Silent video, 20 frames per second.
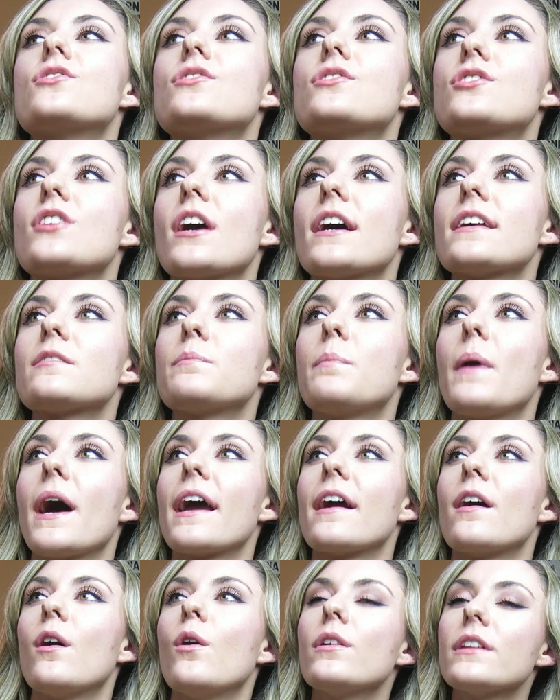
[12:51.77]
just
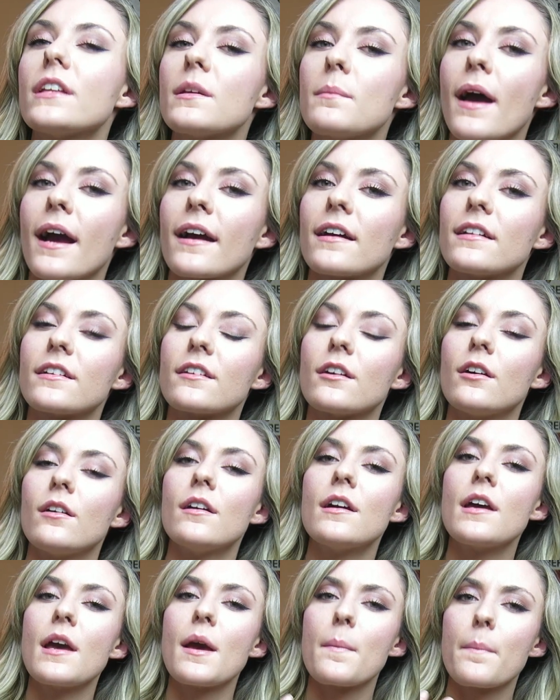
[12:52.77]
by holding back a
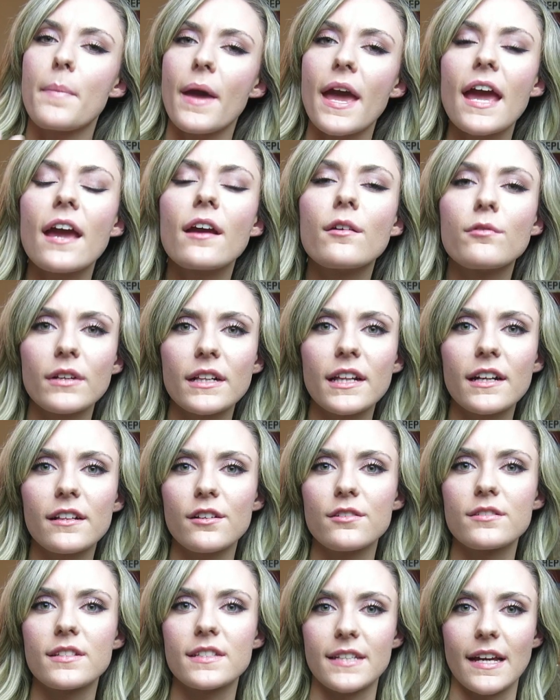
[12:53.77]
little, paying really
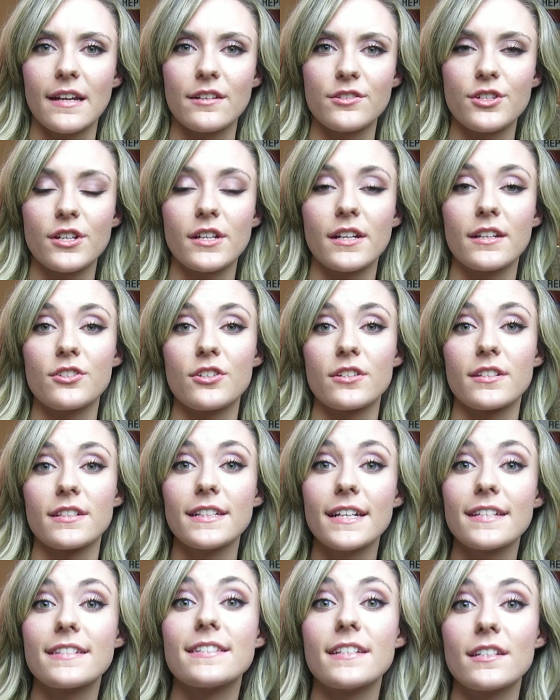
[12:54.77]
close attention and just
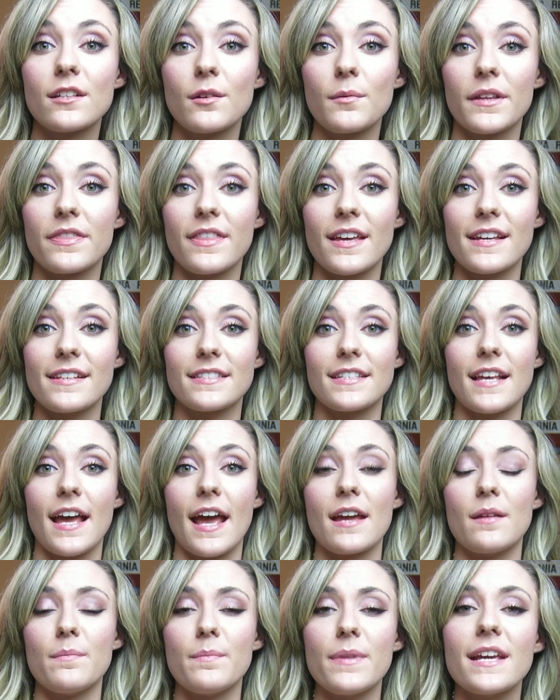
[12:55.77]
listening to what they
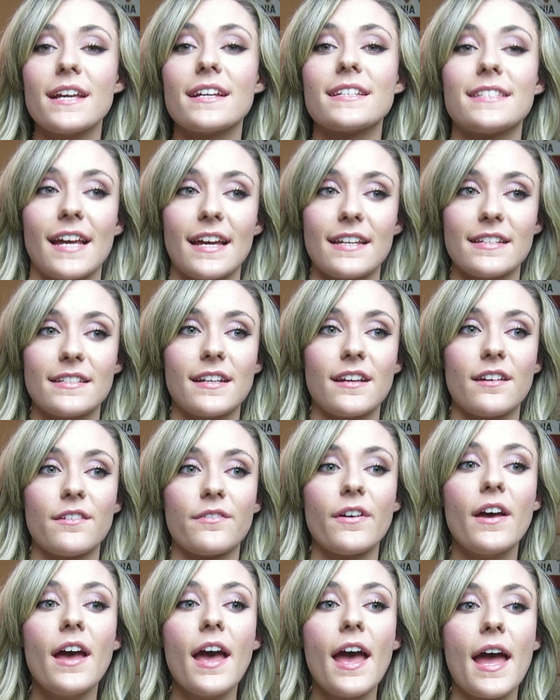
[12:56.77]
say and being
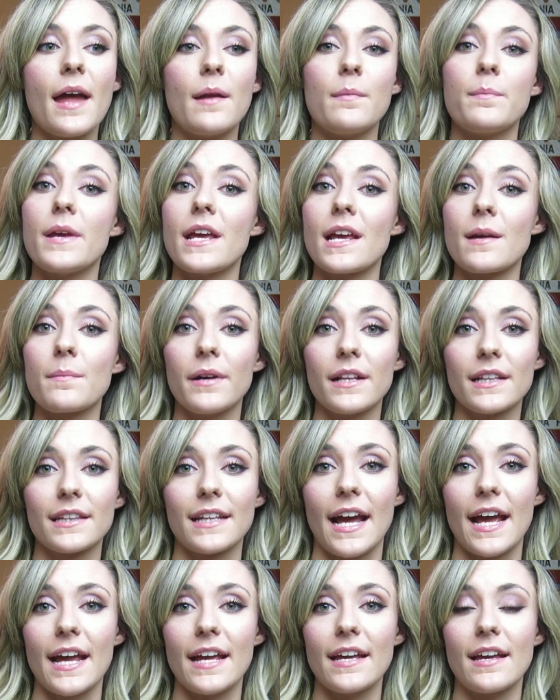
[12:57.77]
attentive and being
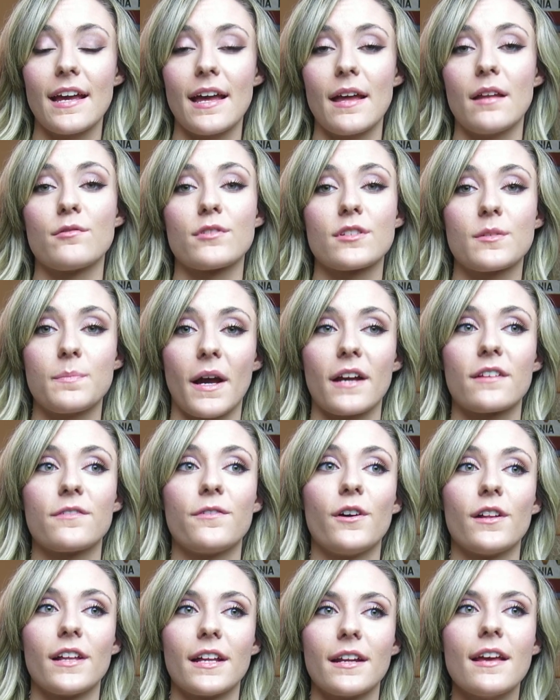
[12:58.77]
polite and
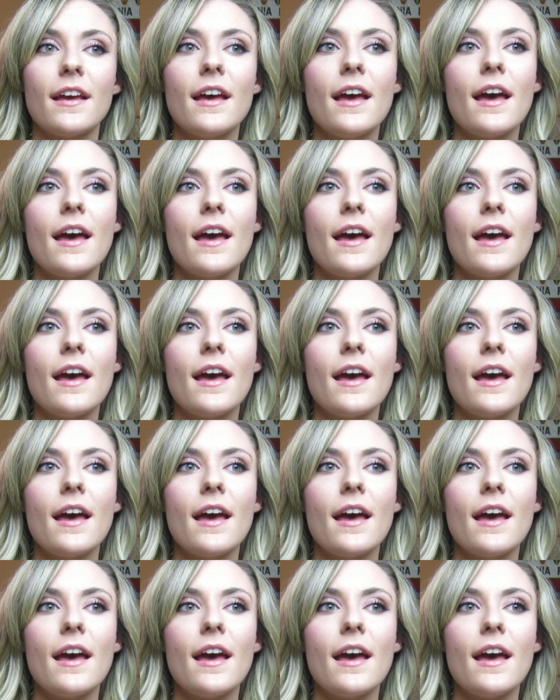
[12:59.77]
respectful and